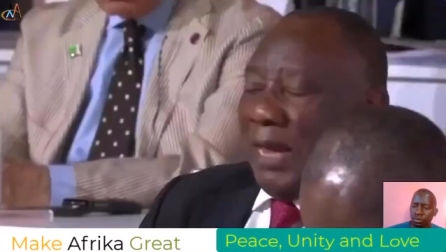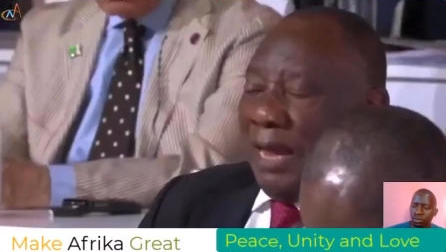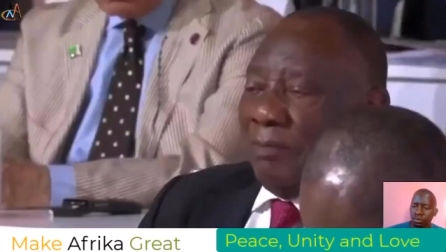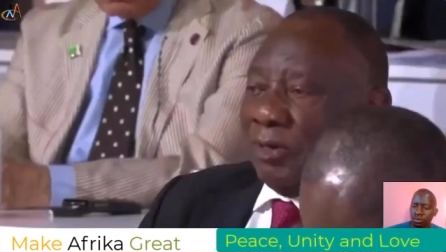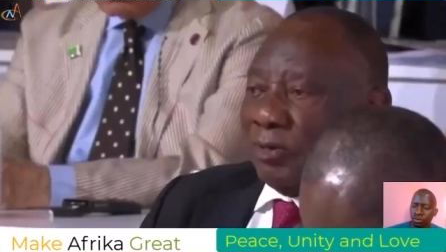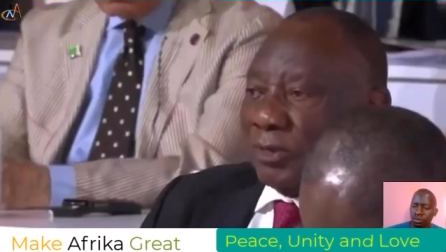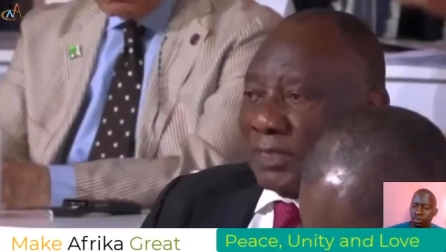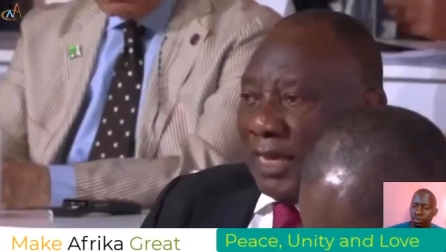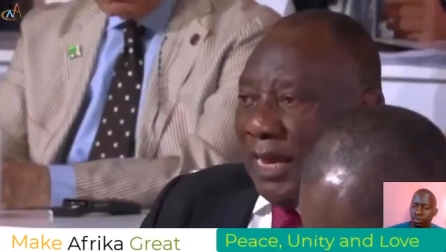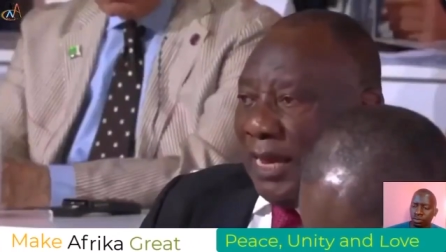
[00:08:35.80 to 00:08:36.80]
able to
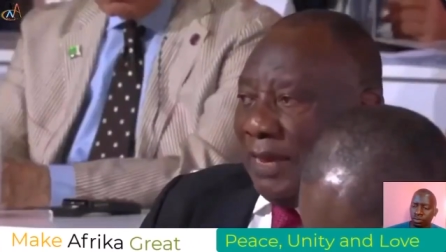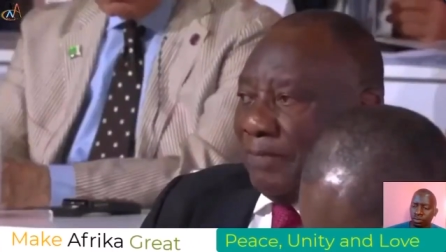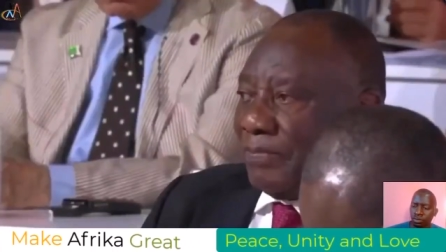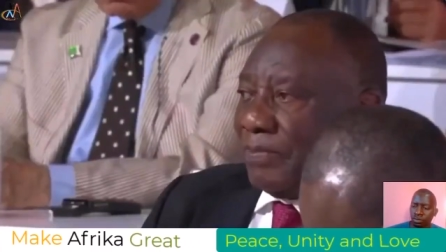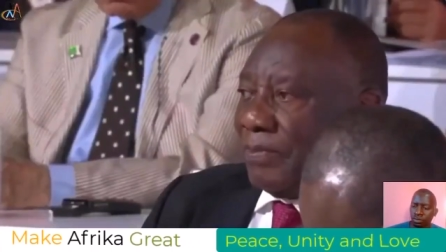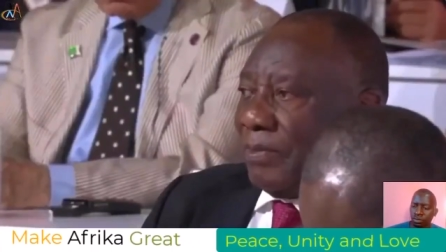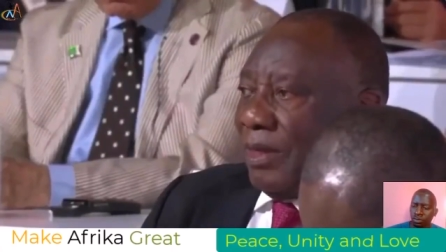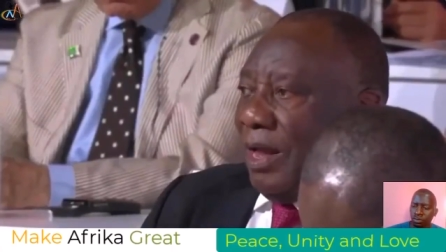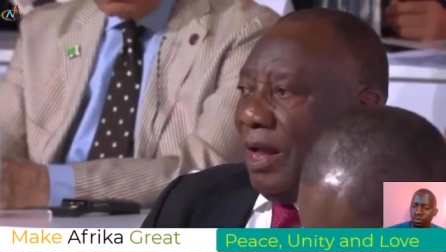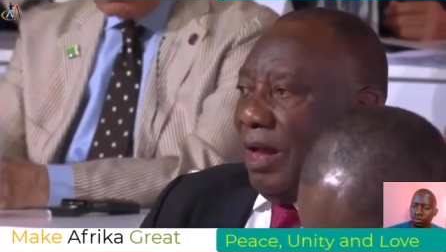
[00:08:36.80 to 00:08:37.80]
say
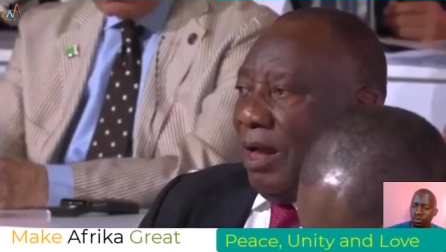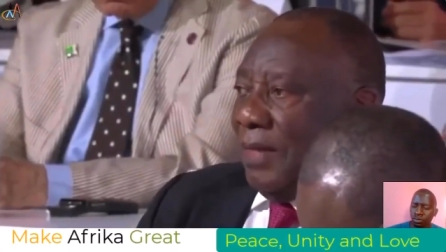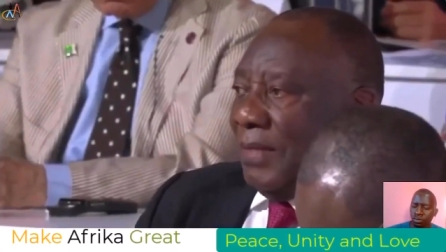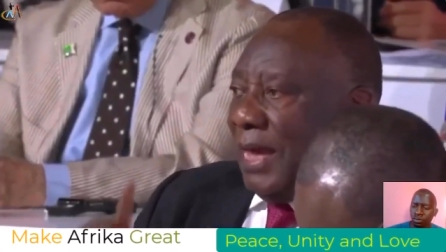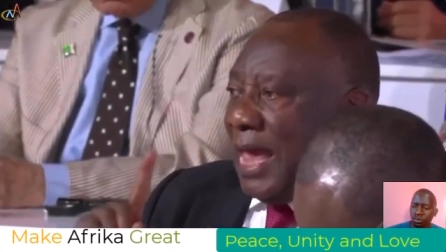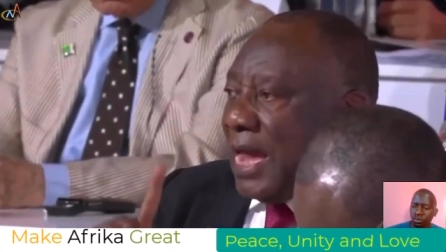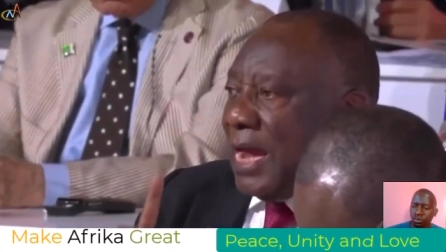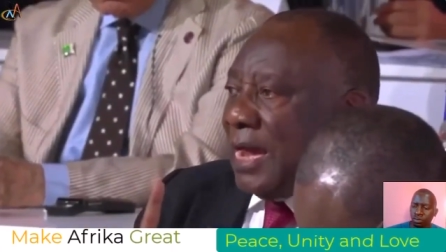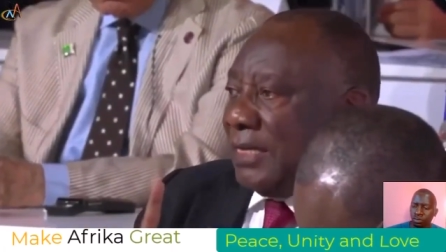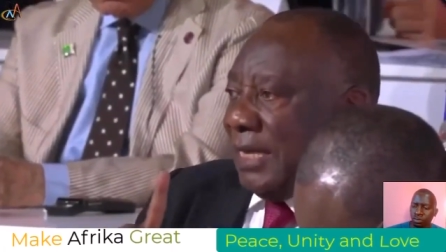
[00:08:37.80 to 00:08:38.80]
the Inga